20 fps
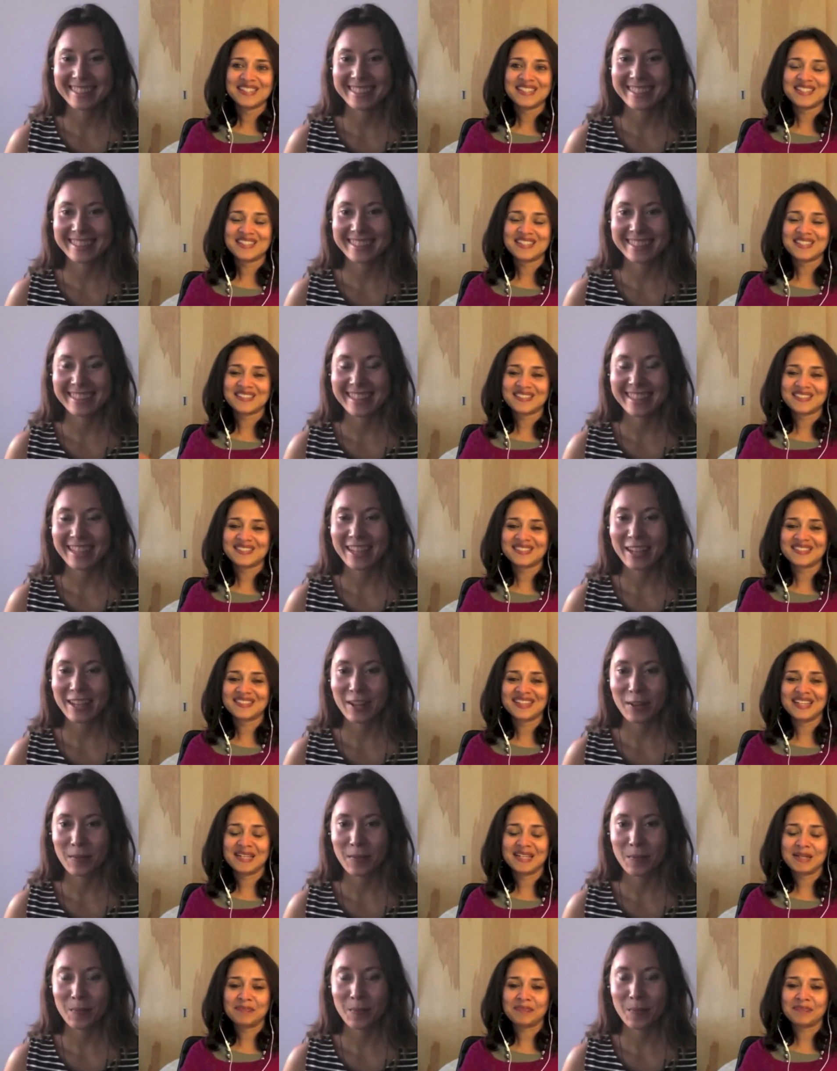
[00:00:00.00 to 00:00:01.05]
Speaker 1: So
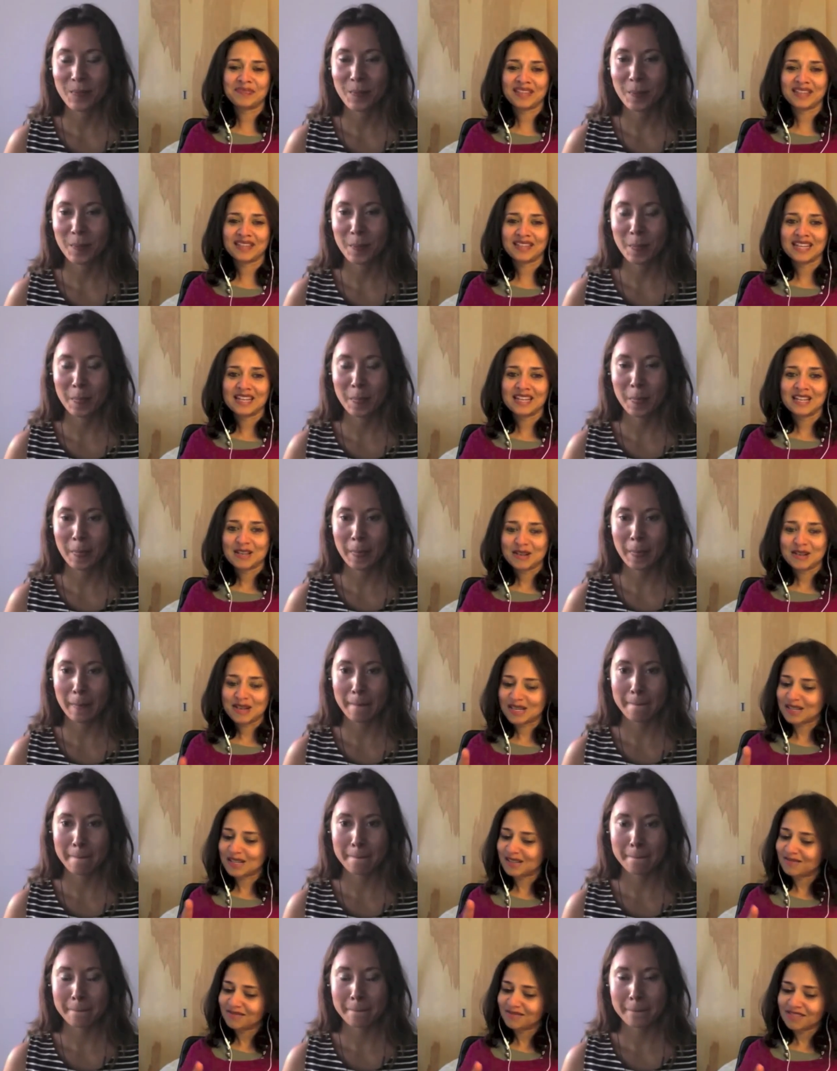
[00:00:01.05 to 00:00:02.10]
um,
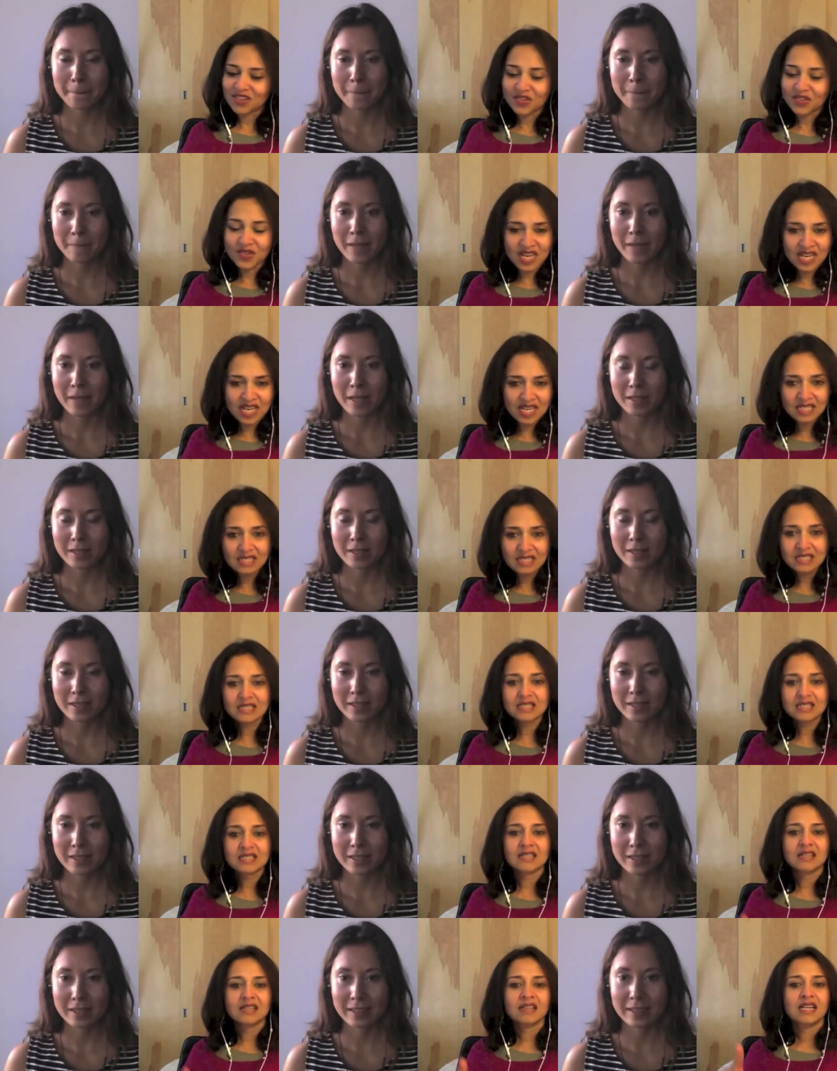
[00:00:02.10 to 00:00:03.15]

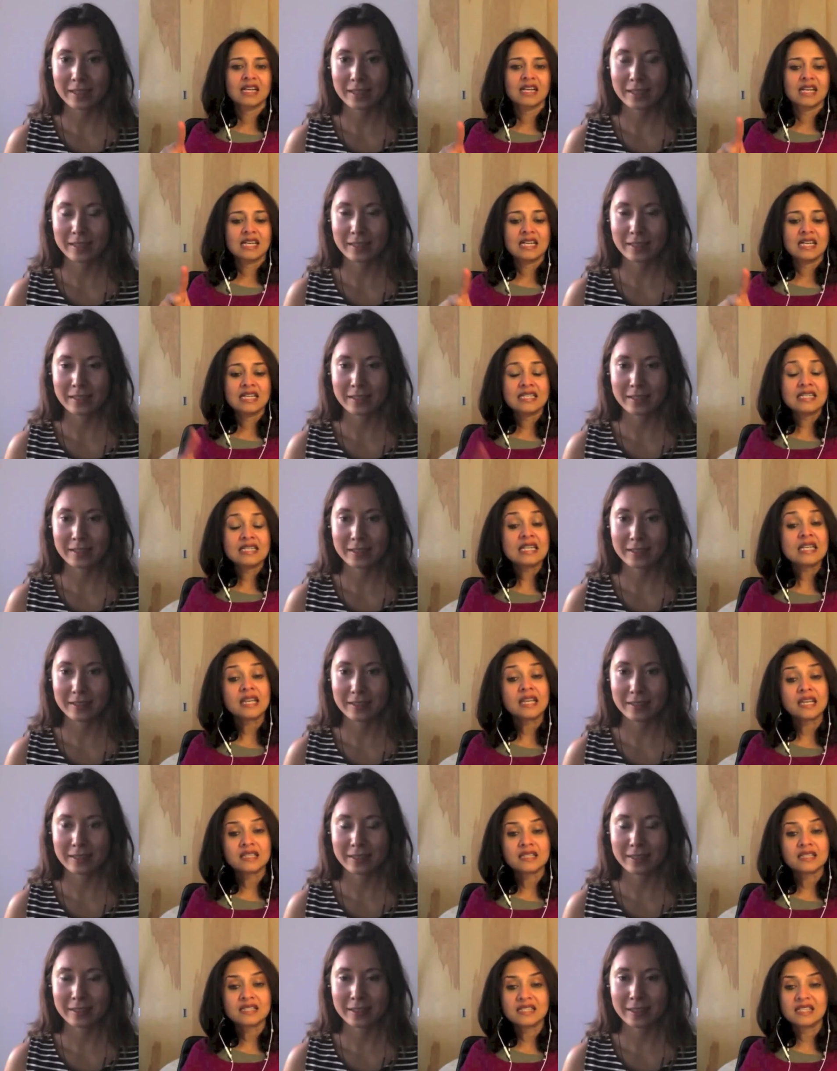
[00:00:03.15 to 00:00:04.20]
greens eating
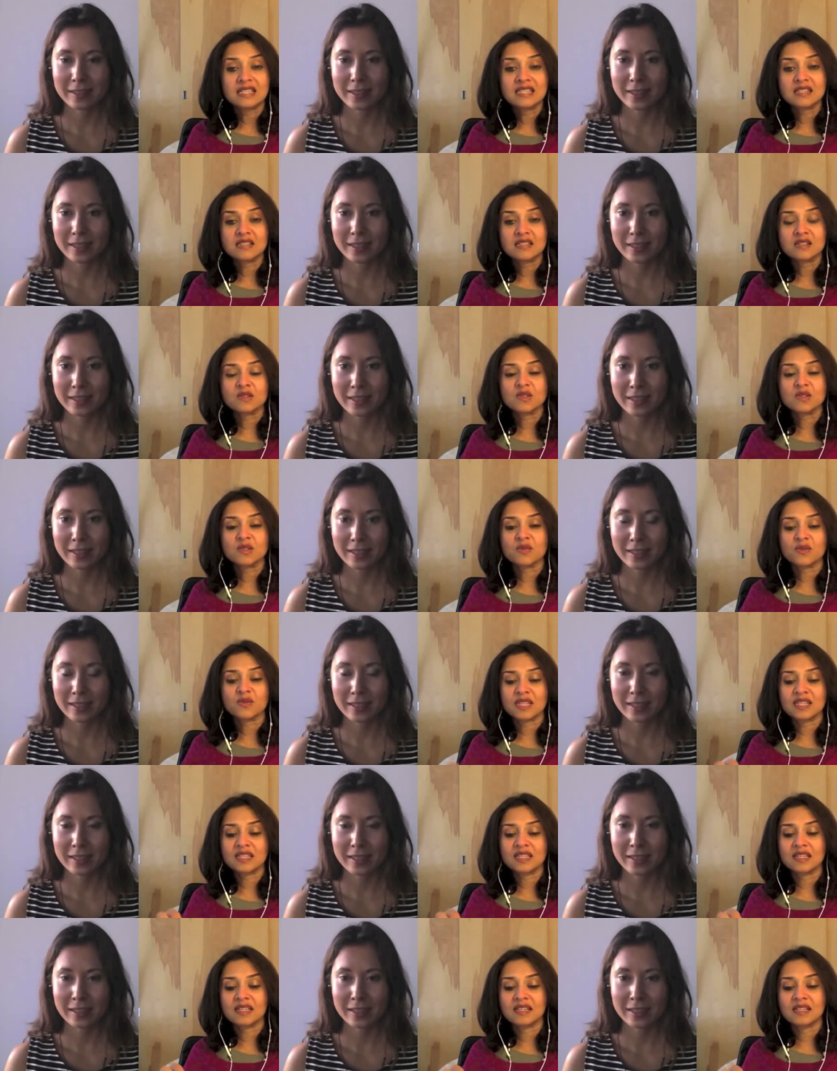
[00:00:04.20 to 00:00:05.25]
in seasons so
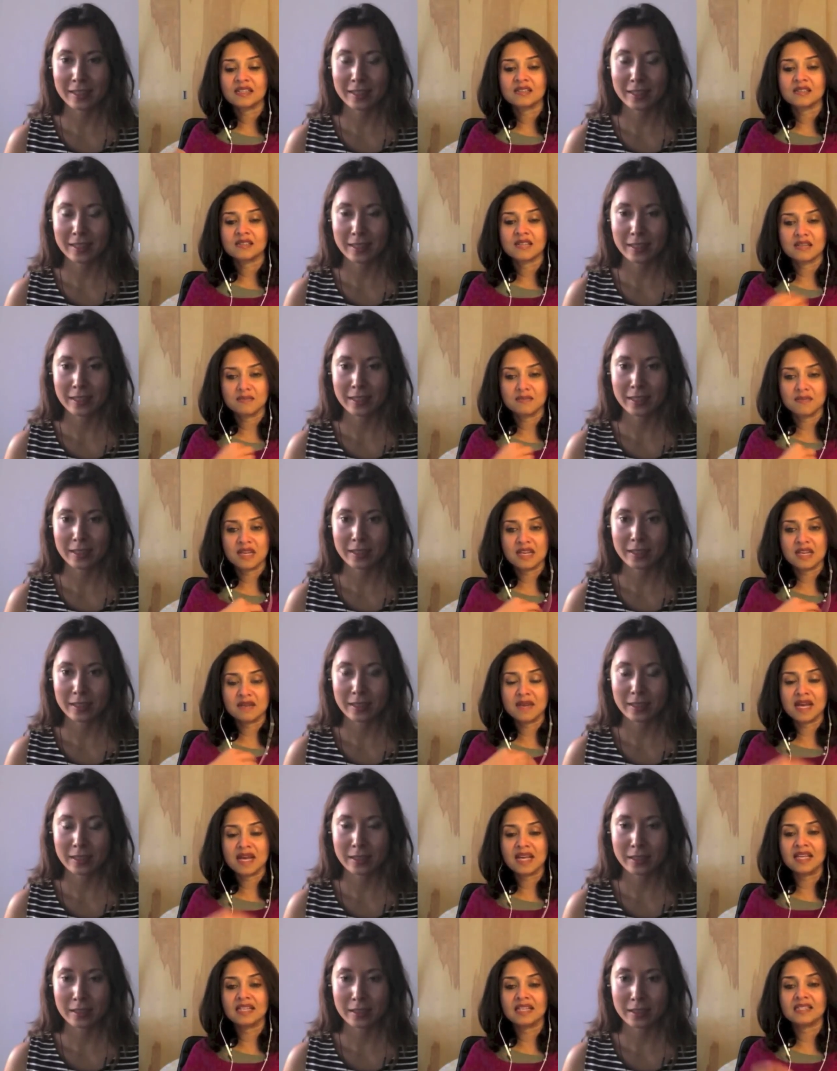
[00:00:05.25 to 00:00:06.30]
whether it's in in
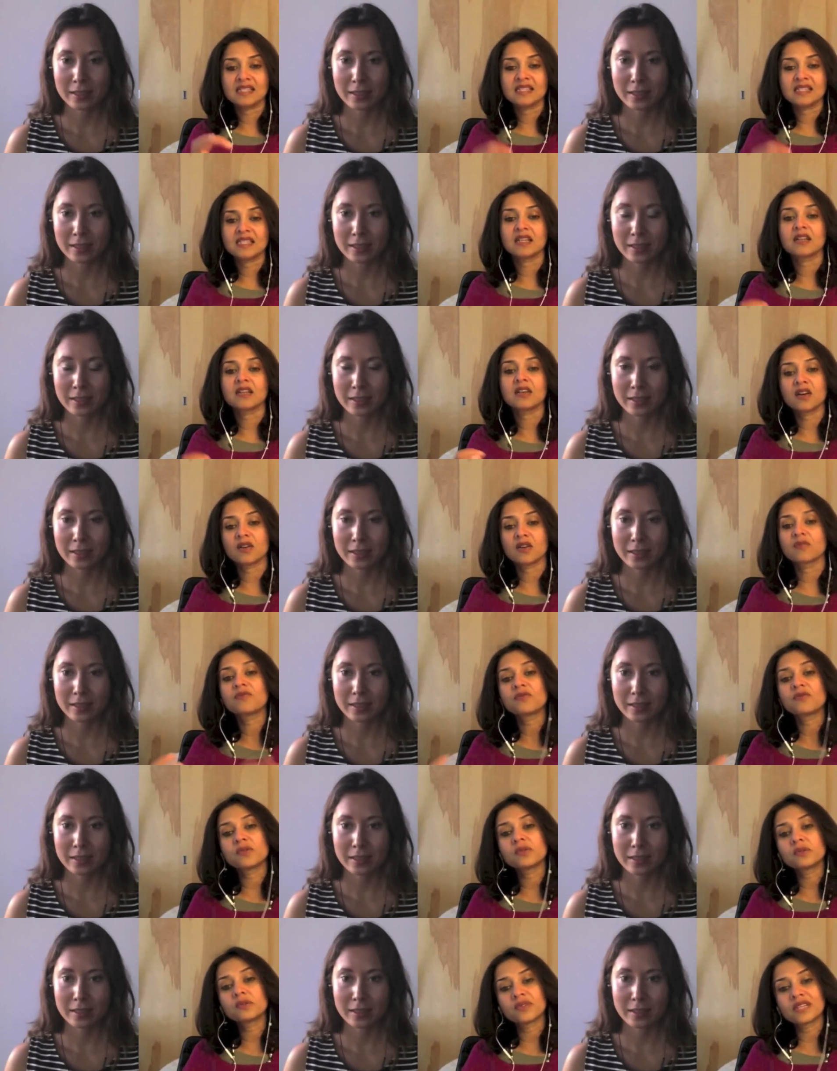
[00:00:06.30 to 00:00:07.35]
my case eating a lot
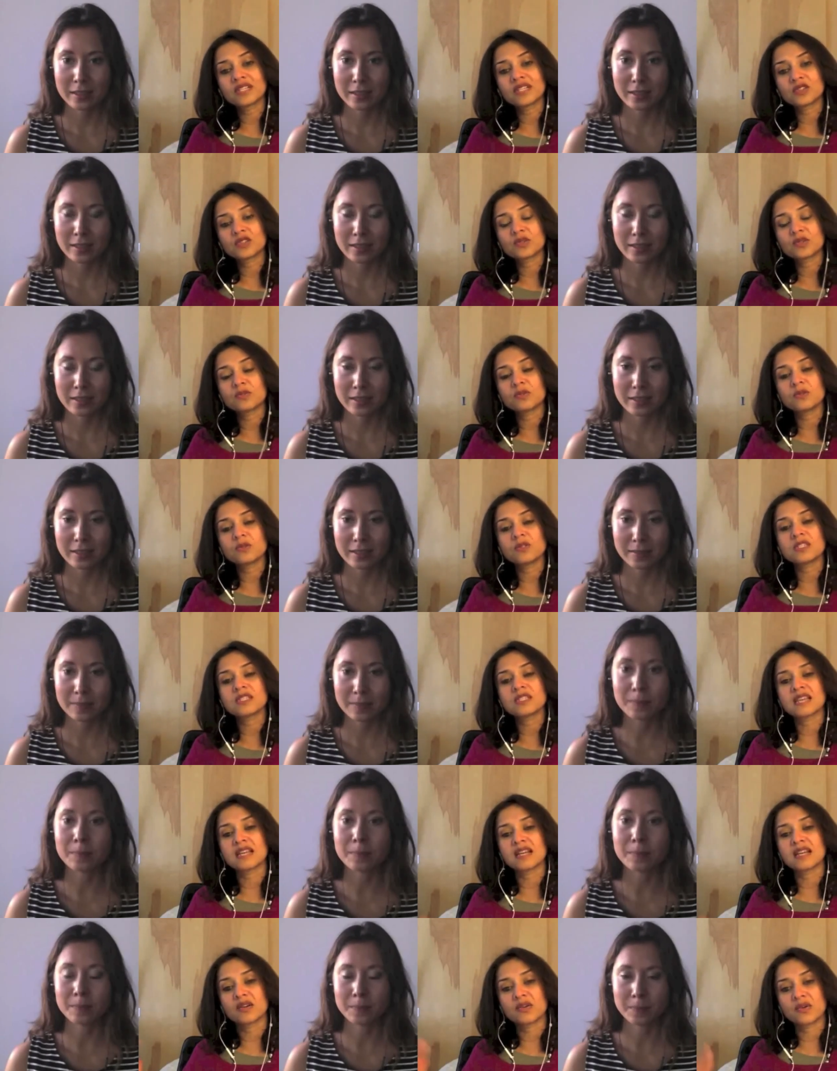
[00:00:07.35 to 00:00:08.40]
of root vegetables mm-hmm.
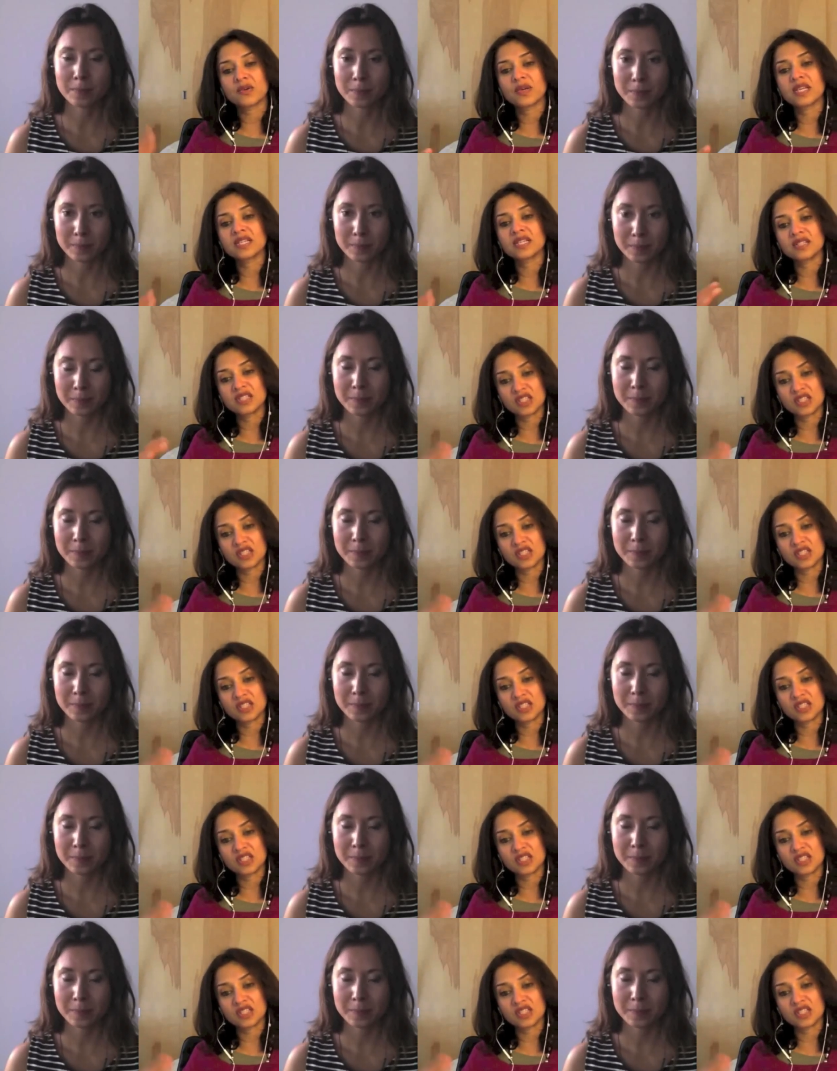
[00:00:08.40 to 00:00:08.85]
that are growing